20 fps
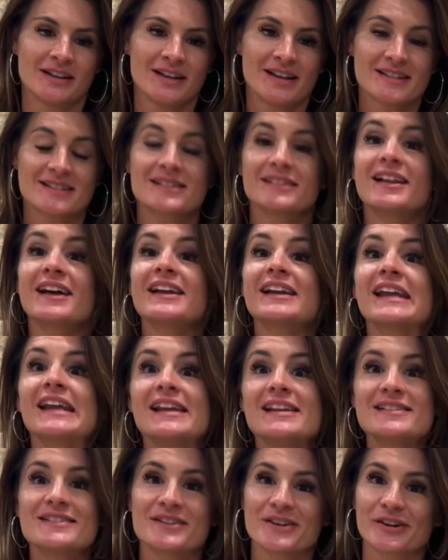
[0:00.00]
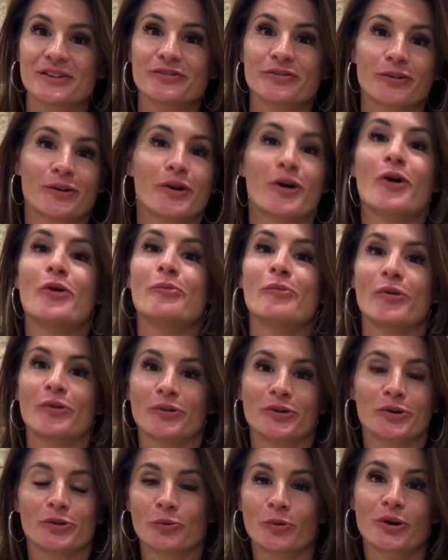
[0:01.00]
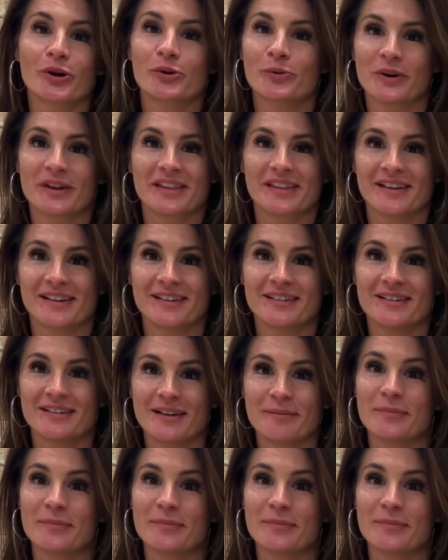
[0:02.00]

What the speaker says: It's a lot easier for a homeowner to work with it